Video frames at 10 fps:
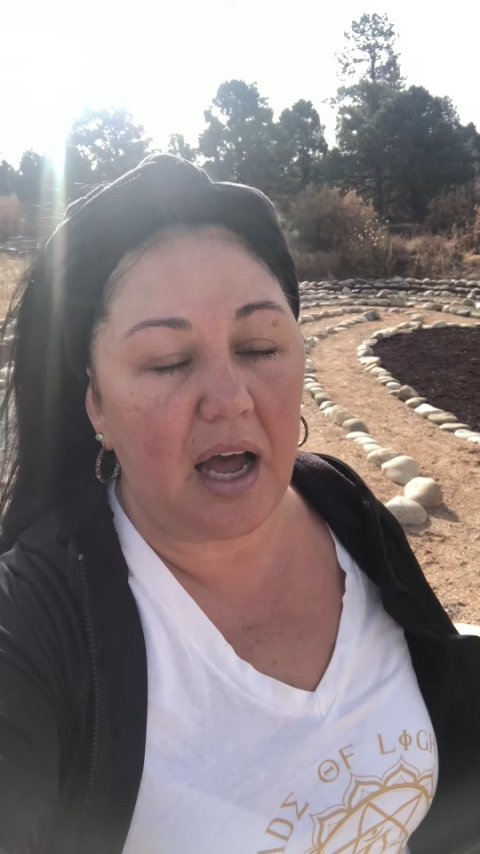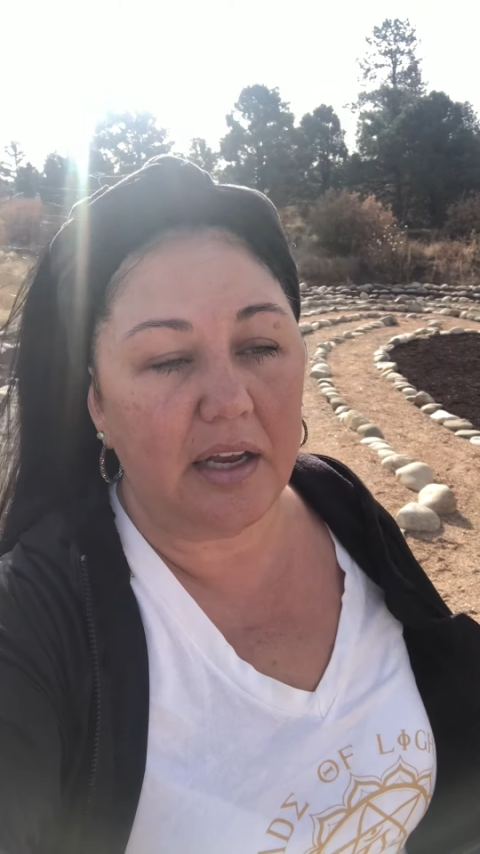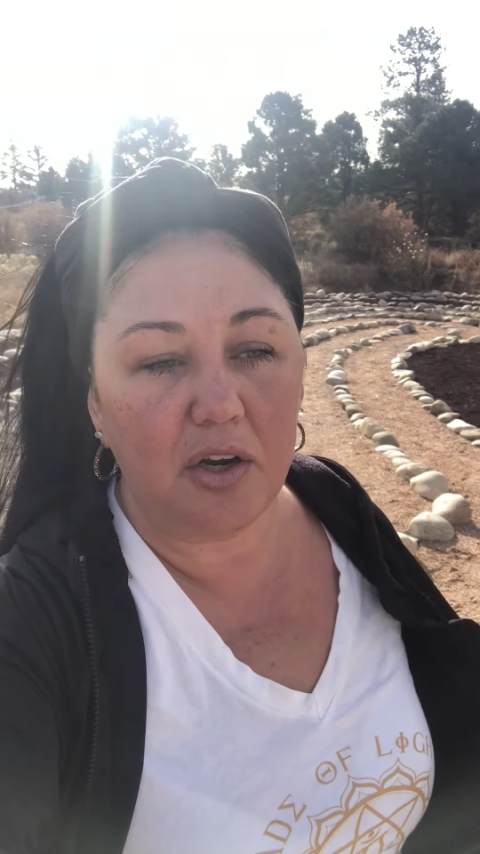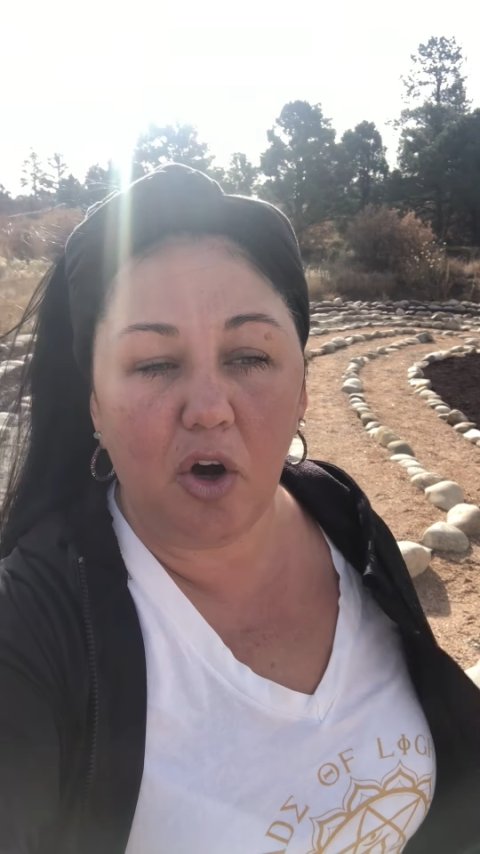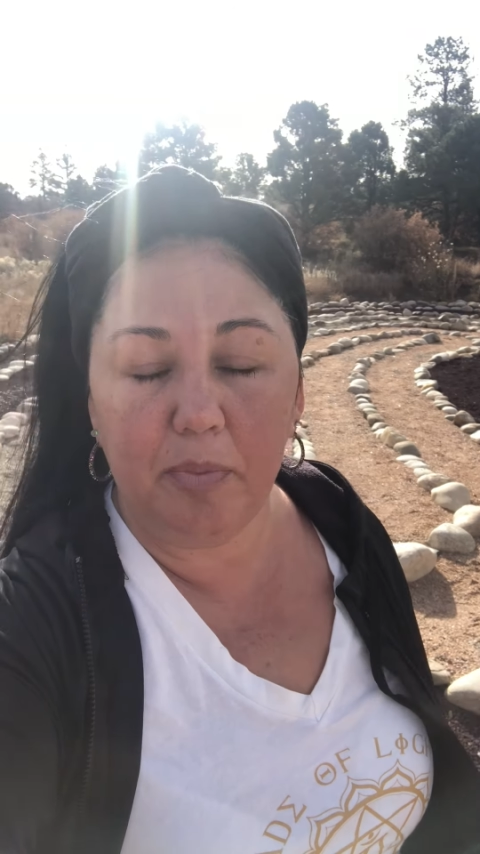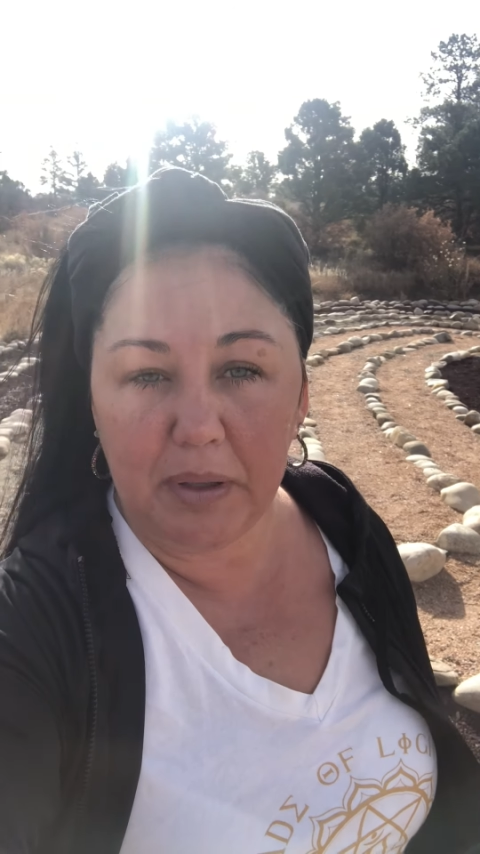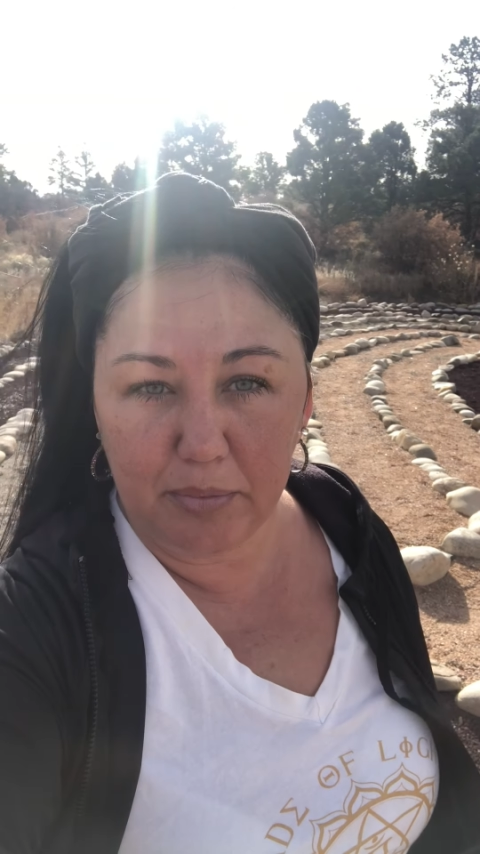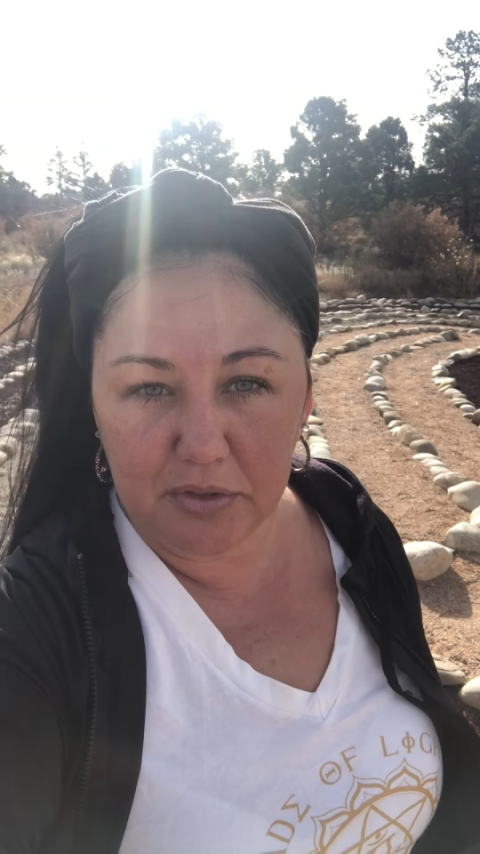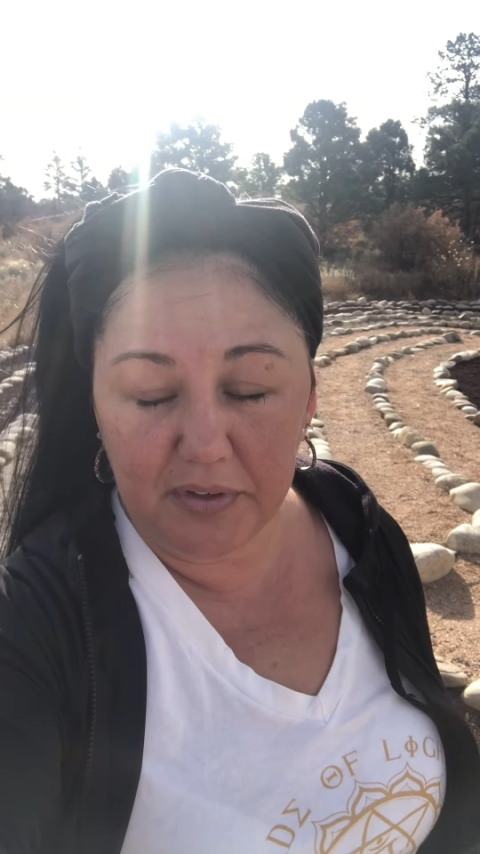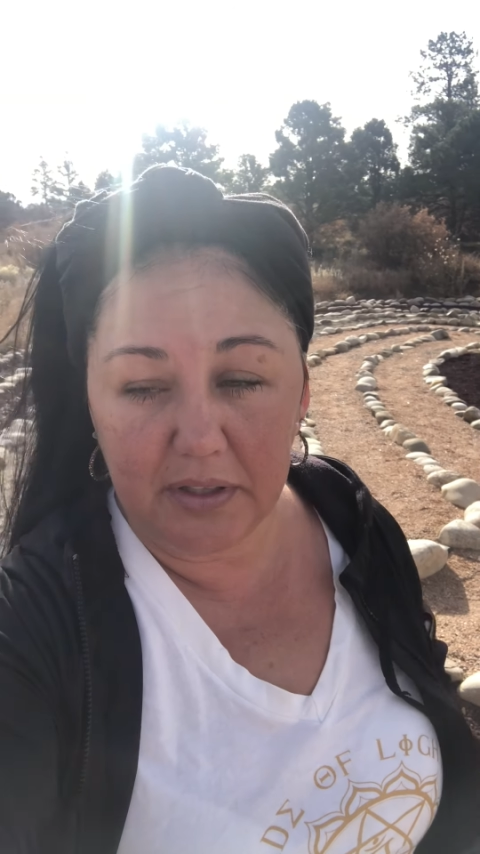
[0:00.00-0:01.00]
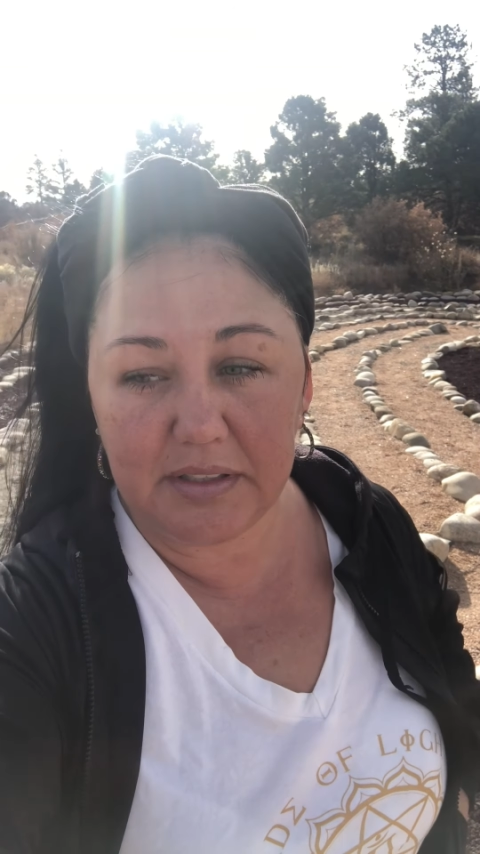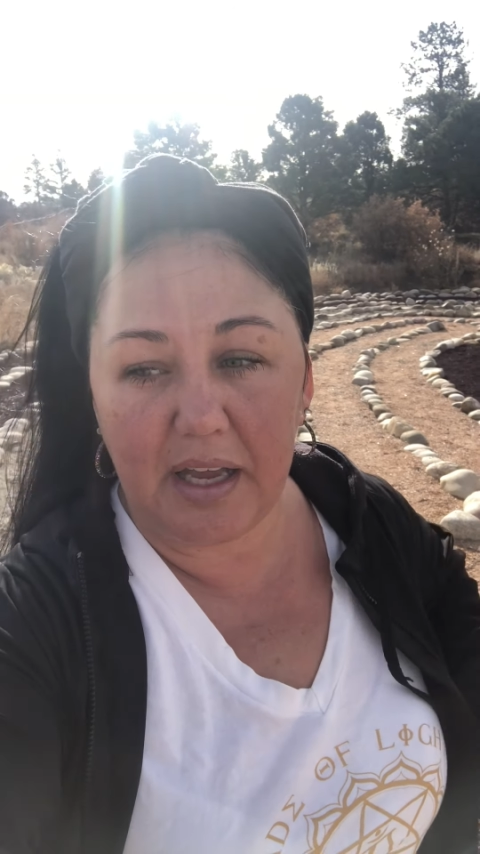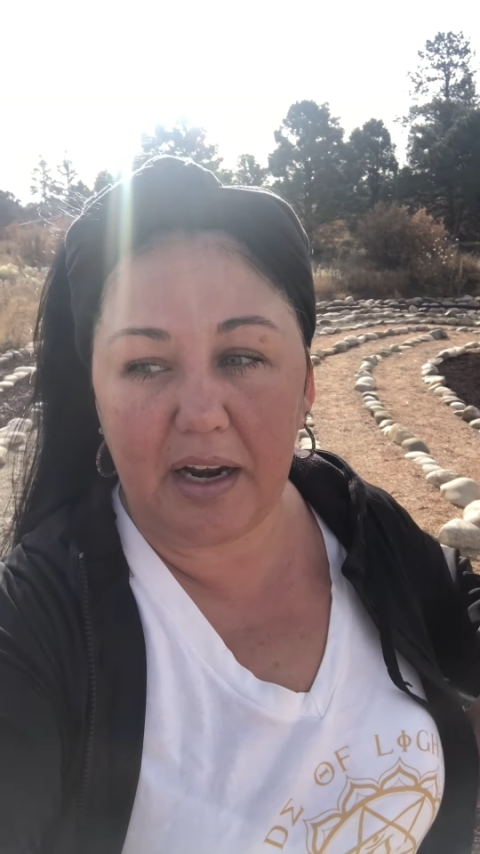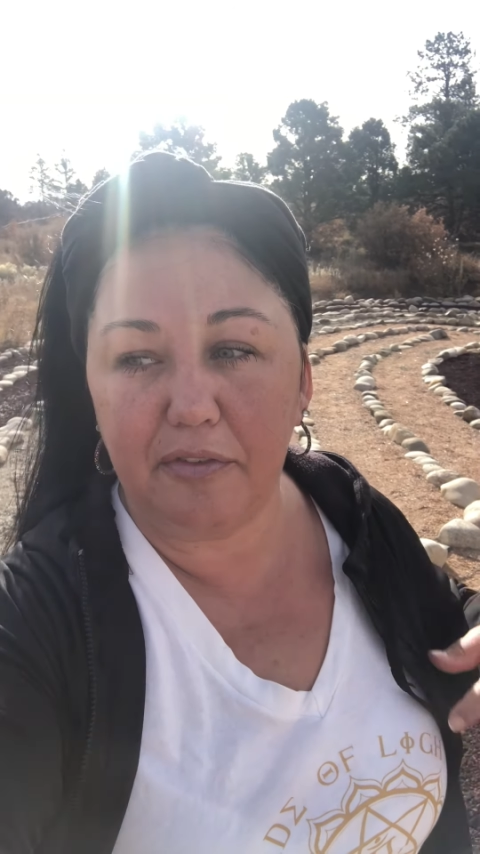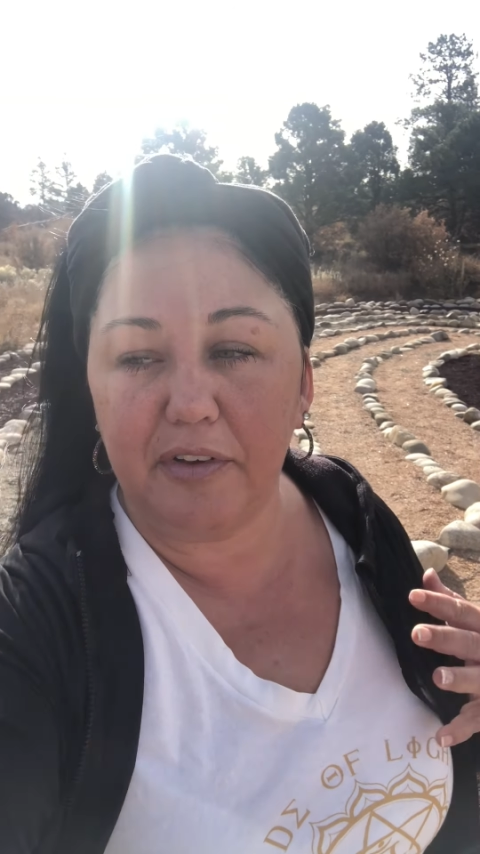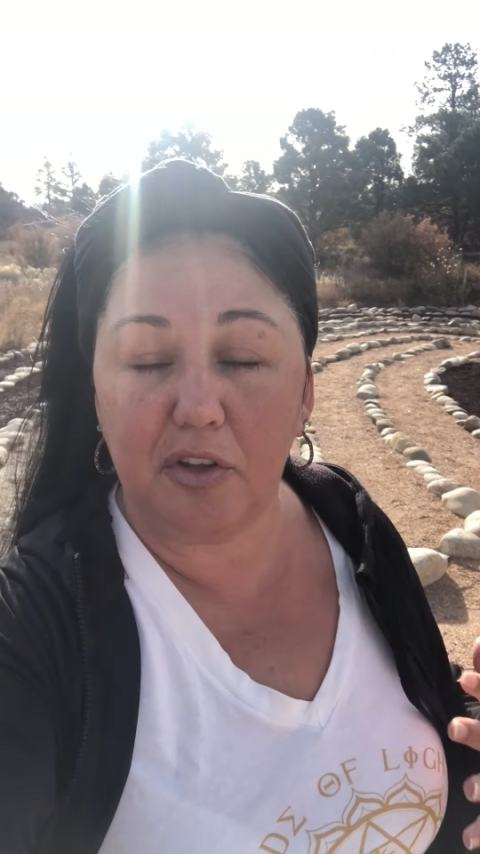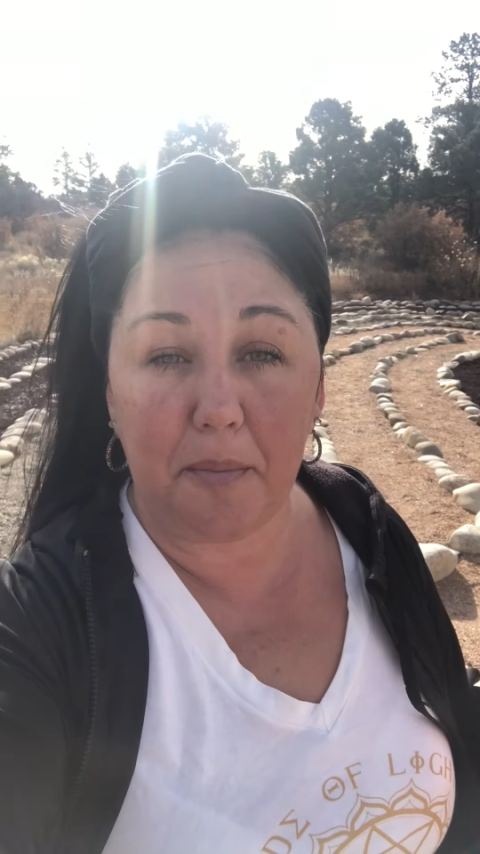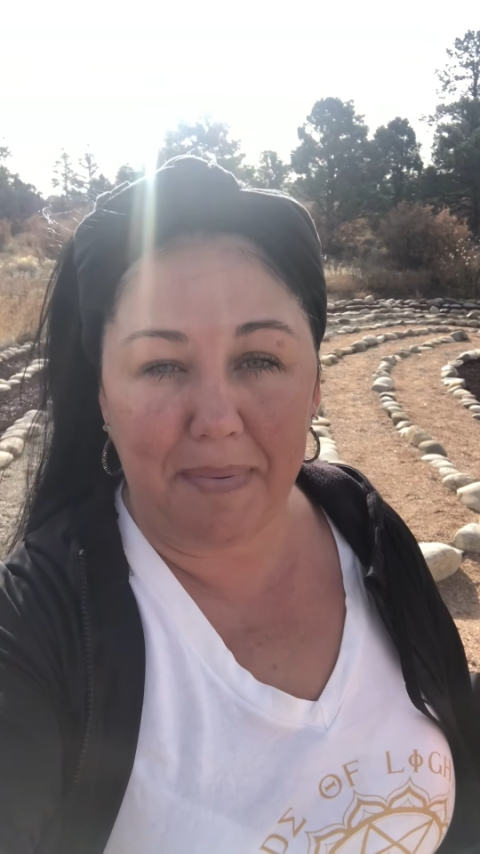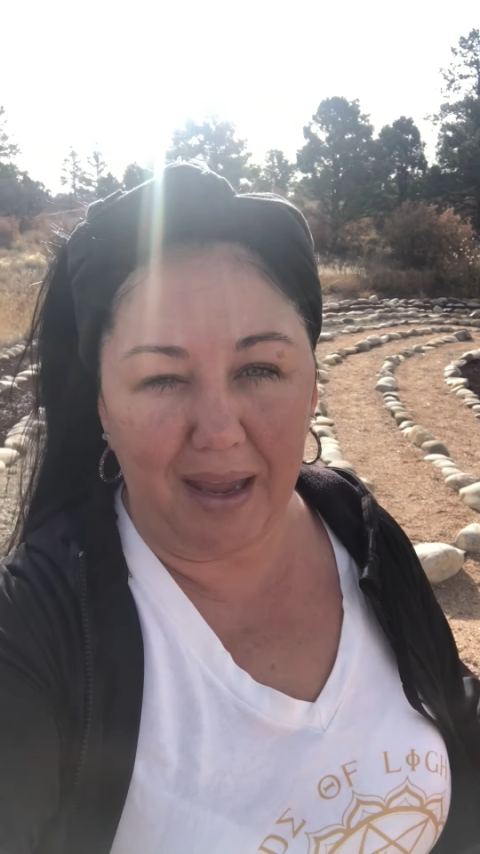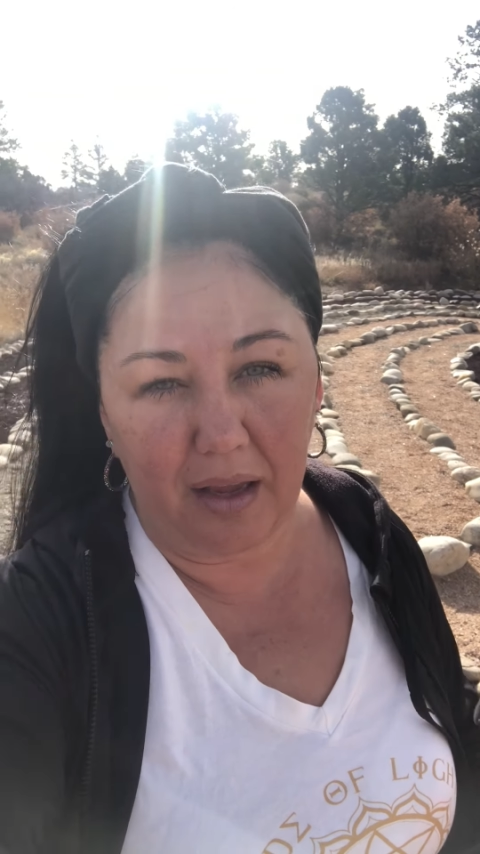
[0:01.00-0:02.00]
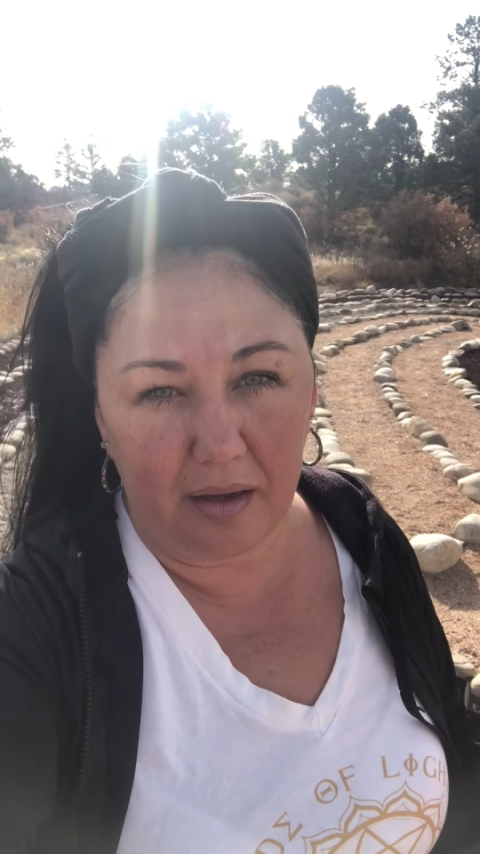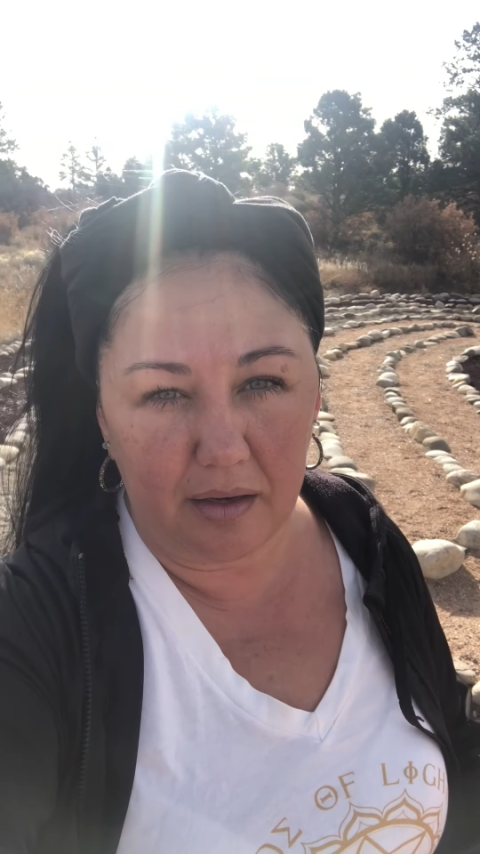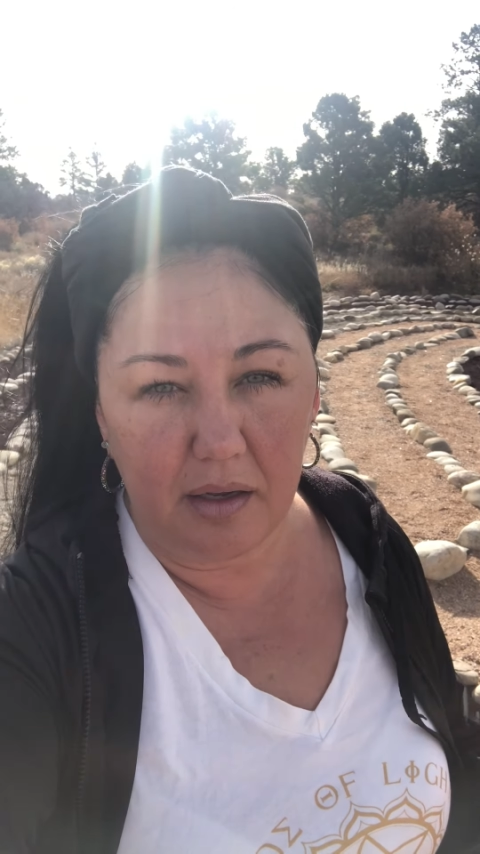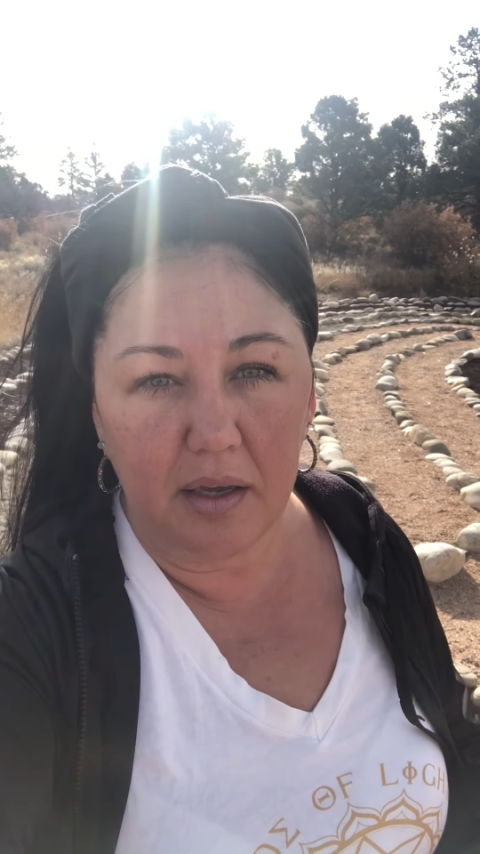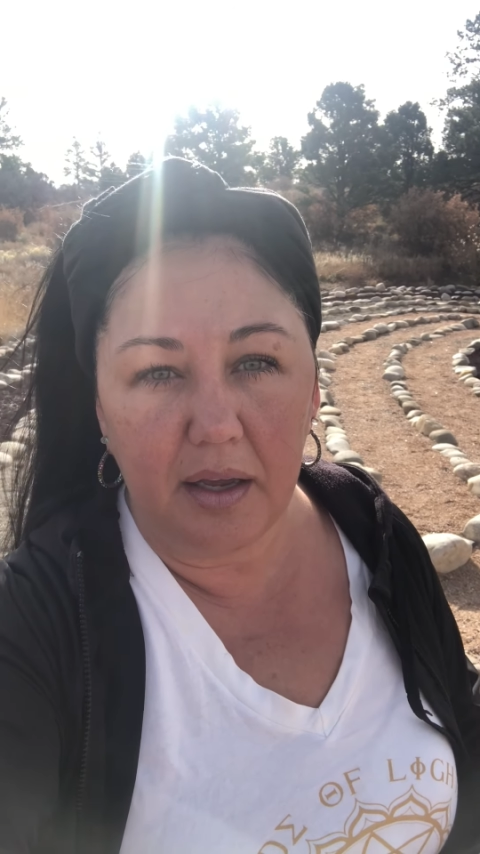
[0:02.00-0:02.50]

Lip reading: I know people's feelings, and I feel their pain